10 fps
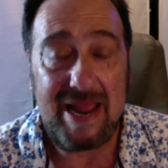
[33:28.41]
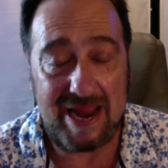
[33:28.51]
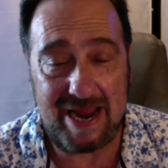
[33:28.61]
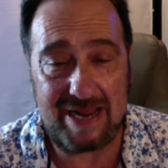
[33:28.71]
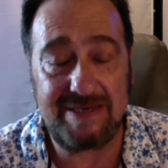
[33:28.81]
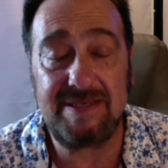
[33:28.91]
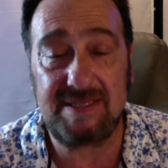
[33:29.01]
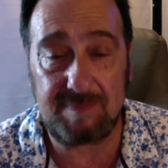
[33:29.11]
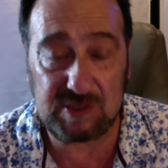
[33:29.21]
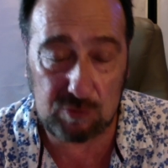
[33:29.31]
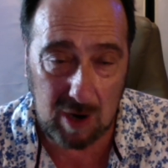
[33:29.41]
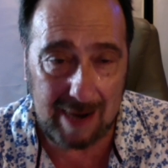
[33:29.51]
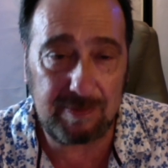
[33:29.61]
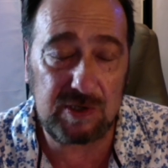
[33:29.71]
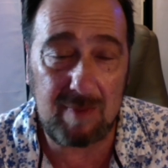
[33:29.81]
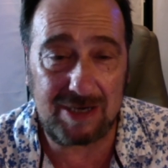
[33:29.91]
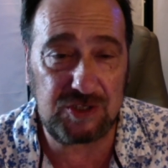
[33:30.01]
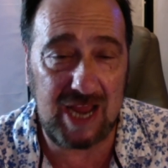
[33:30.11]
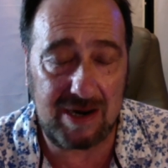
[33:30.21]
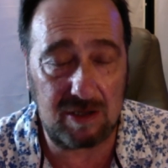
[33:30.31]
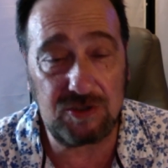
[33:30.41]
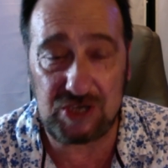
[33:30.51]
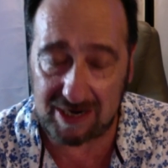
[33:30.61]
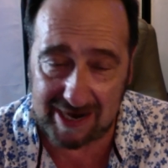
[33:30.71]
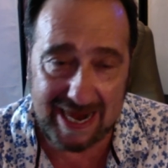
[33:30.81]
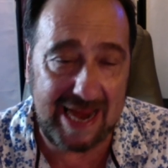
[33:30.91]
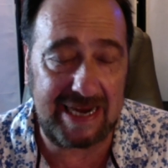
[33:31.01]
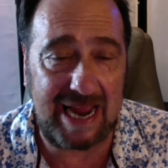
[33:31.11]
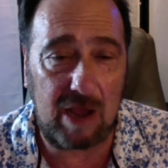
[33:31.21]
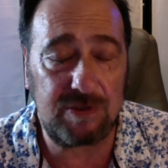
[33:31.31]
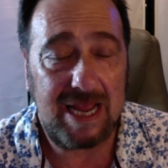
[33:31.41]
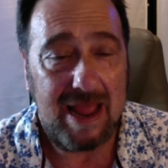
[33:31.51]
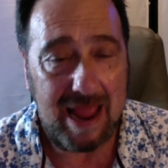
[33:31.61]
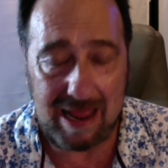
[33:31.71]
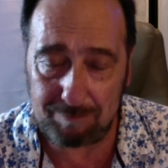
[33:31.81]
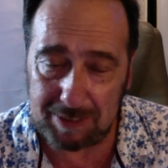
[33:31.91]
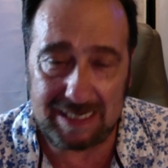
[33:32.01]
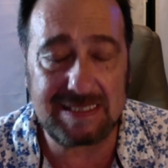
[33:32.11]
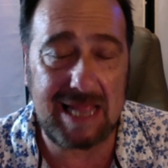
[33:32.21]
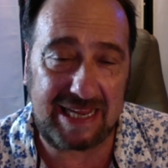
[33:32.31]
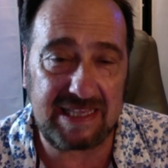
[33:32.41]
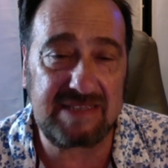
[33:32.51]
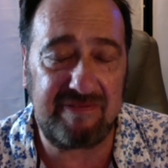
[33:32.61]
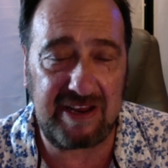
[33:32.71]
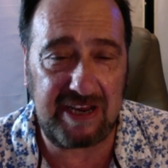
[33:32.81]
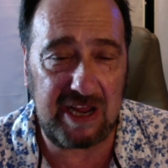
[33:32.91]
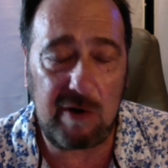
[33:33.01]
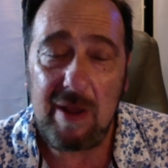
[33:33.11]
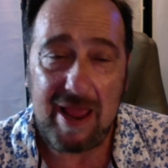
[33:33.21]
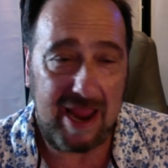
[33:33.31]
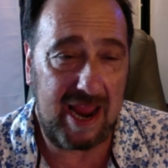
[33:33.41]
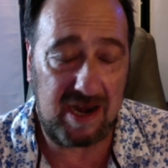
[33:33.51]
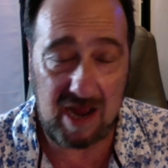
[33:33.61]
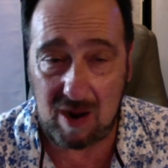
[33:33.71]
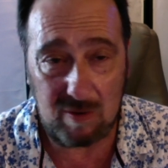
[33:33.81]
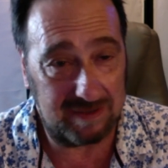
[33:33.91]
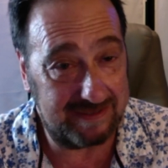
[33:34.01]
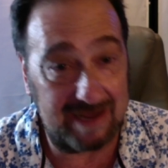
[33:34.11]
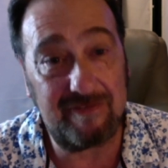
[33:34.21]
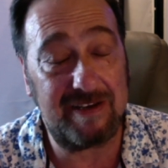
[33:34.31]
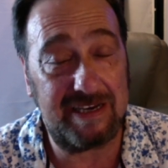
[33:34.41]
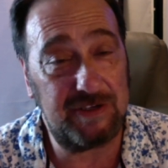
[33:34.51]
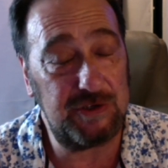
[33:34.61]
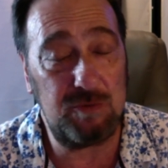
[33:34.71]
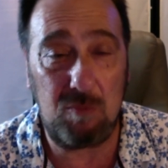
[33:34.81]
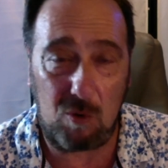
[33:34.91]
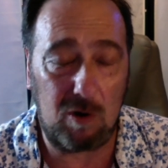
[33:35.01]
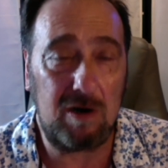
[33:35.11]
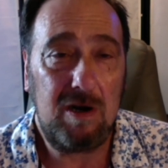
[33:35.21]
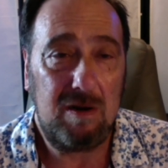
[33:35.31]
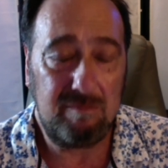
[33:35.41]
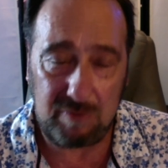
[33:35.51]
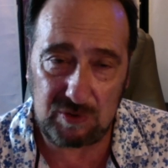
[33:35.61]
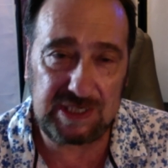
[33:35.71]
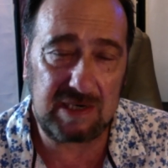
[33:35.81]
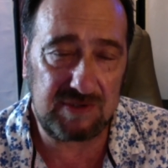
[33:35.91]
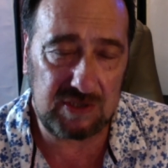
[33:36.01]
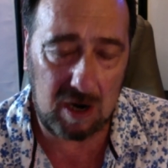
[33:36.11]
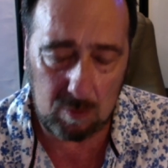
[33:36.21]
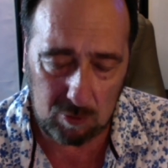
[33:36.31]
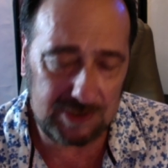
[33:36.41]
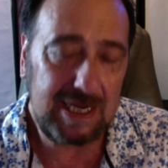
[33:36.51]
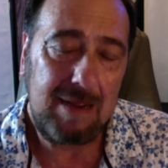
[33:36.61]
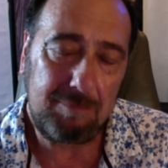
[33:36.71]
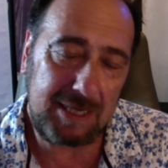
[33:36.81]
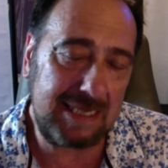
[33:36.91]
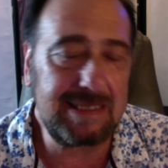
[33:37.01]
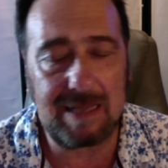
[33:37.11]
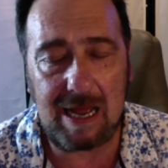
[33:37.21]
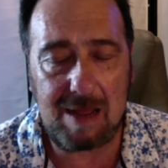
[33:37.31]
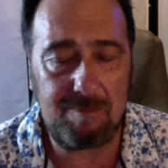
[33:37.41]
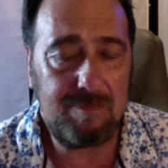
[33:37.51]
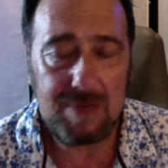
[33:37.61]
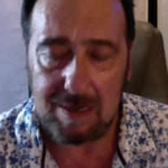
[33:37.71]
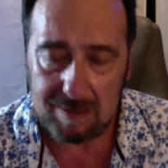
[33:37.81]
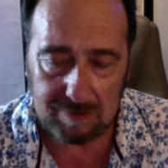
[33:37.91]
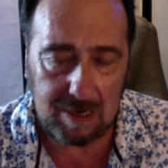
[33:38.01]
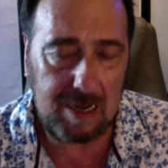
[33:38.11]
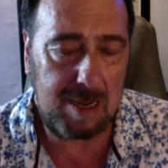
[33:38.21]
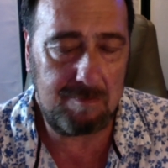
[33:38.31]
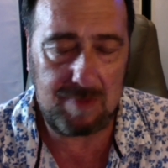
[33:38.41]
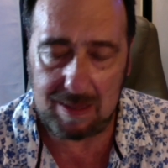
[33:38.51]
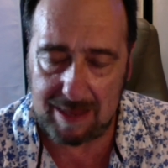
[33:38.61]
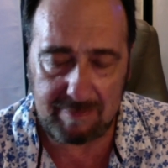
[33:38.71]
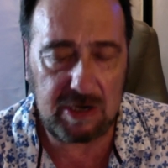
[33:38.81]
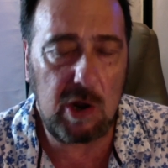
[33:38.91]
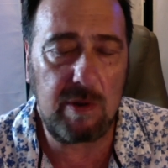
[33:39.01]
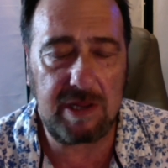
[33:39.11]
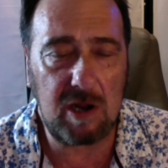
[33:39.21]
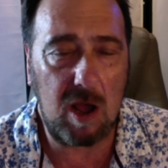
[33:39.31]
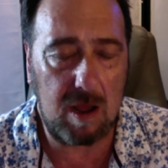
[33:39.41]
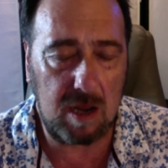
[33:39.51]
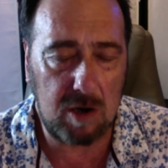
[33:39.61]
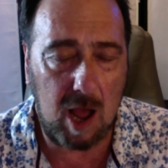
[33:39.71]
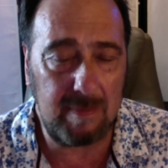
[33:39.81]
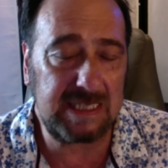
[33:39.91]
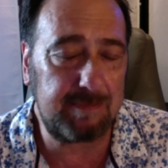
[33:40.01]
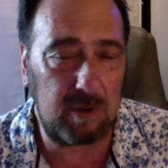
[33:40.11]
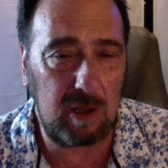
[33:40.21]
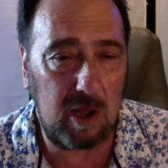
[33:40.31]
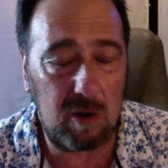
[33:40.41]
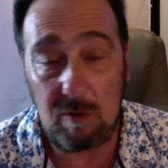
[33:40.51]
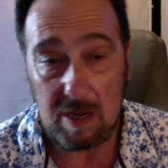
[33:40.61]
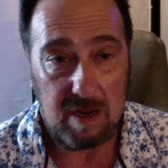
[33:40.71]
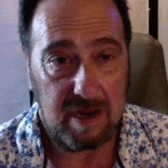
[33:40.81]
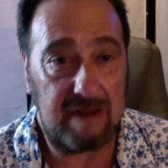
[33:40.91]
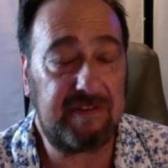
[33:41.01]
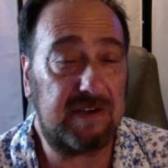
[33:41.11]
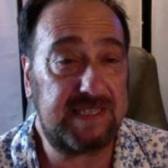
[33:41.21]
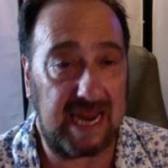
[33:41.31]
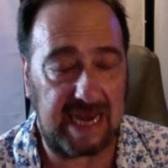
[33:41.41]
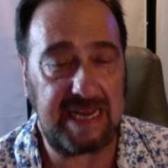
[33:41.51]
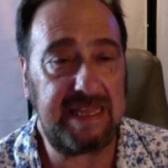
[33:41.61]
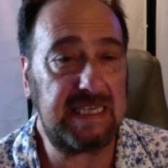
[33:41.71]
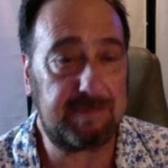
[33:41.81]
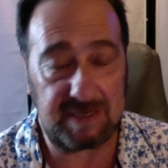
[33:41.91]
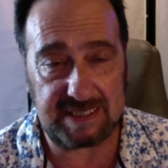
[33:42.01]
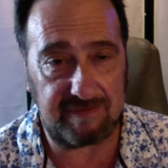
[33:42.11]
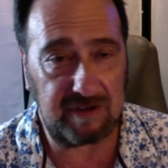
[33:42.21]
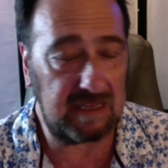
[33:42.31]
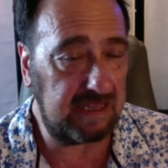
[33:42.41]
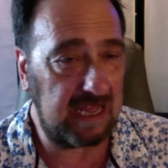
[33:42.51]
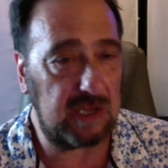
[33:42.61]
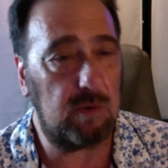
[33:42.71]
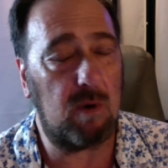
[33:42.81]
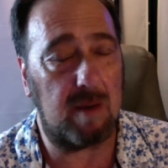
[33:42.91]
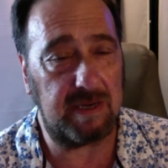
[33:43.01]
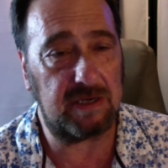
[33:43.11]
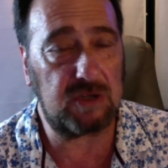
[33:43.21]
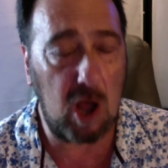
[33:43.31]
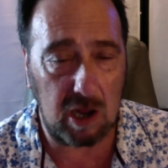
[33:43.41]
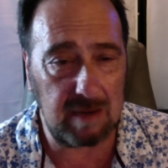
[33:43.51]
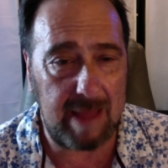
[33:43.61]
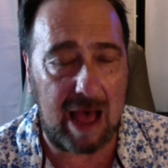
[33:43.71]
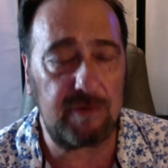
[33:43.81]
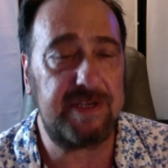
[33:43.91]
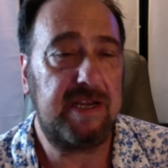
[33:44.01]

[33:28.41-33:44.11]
and subscribe to my channel, Jedi Hangout, and please like this video, and I will definitely do more music of Star Wars. Please let me know in the comments below if there's anything specifically that you want me to talk about